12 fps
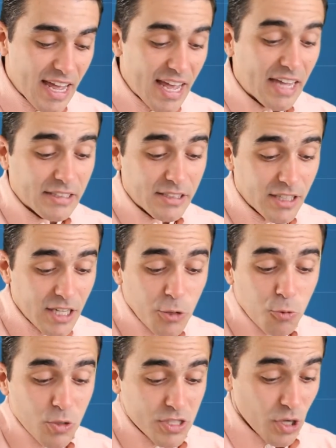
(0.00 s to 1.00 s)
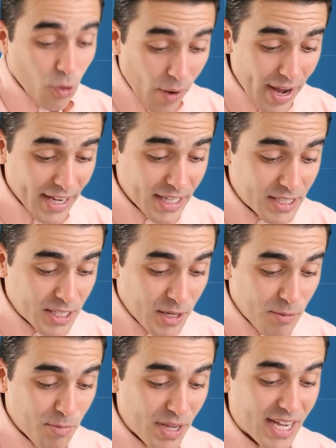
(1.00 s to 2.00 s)
and it was great
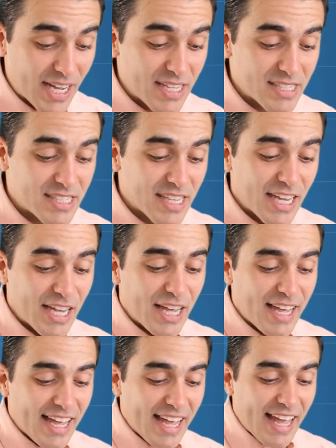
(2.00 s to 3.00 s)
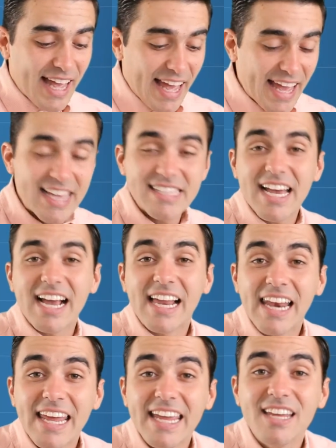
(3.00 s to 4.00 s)
because he's a
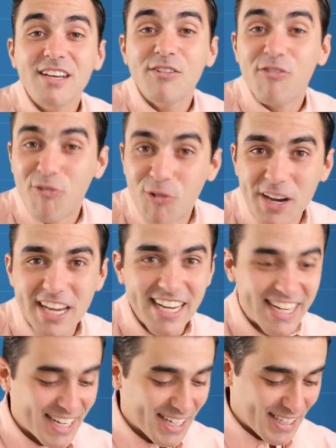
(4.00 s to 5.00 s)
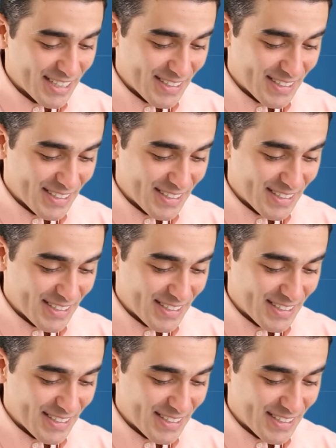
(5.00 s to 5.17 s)
clean freak.